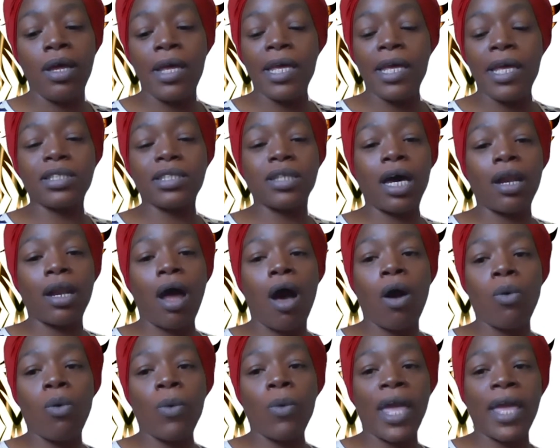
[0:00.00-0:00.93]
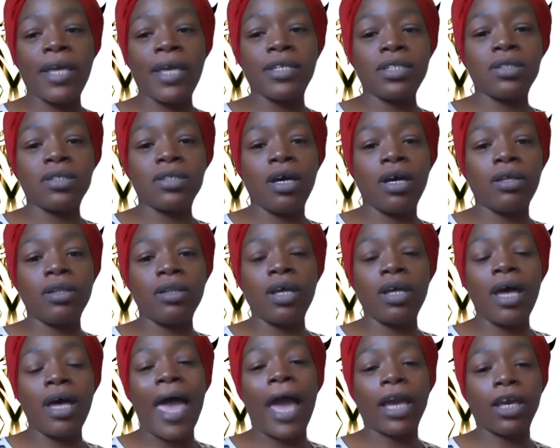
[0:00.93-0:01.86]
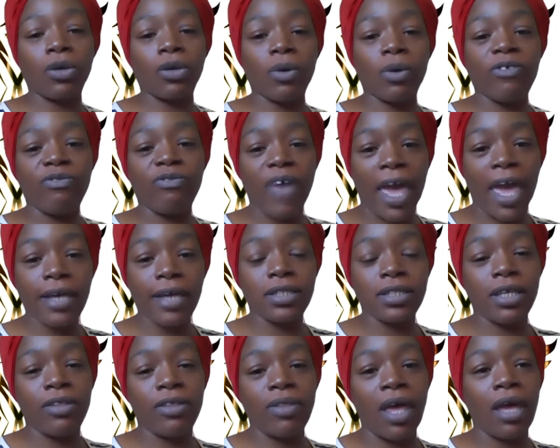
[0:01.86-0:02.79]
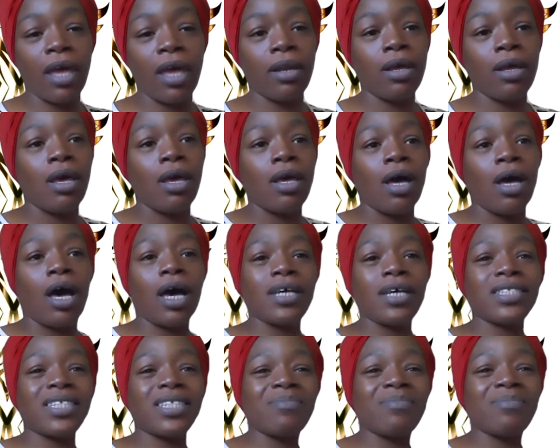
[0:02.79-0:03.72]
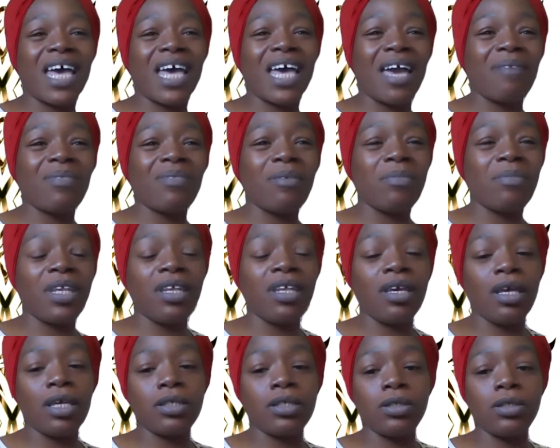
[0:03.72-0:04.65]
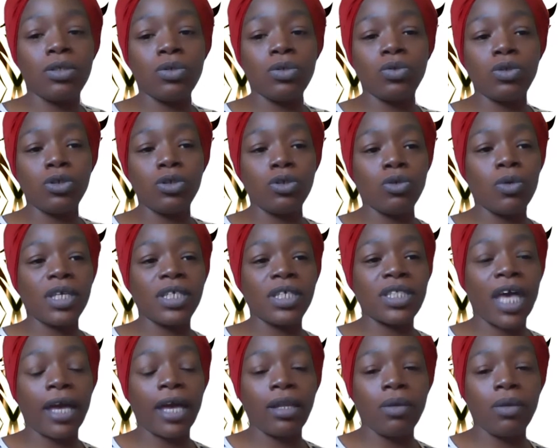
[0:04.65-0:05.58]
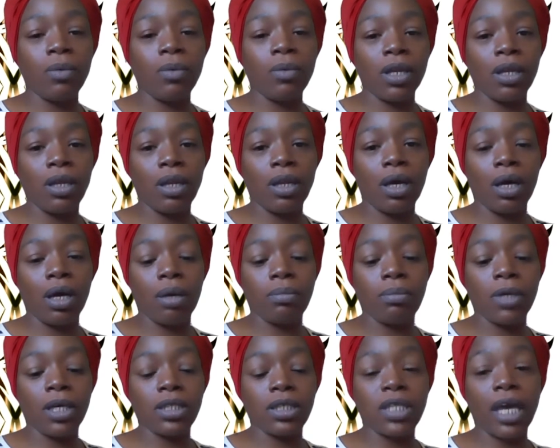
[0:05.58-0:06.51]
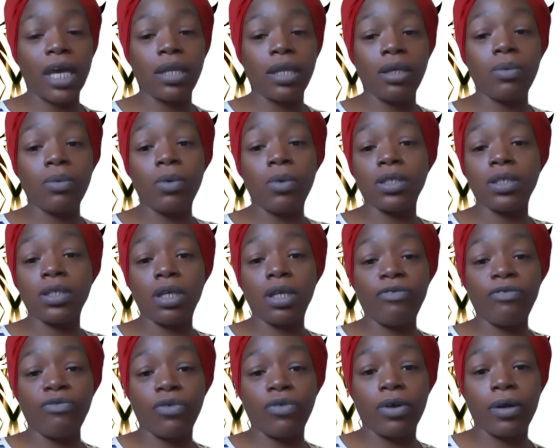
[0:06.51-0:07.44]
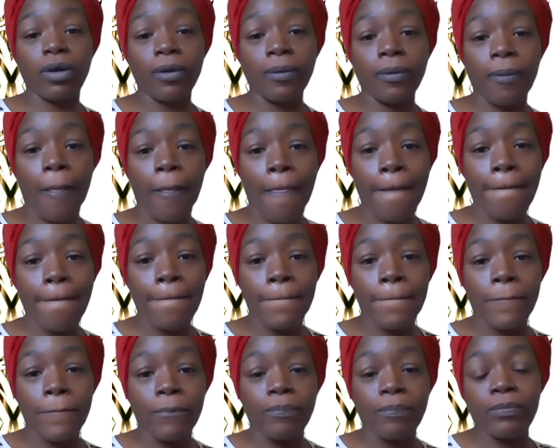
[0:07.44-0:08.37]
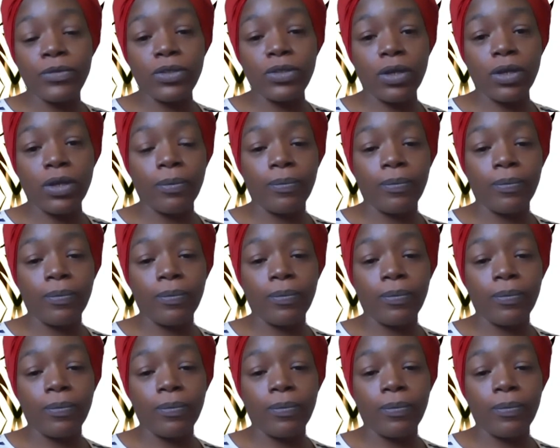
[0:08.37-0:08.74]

is not always the accurate facts, and that sometimes the media is used to do exactly what it's there for. So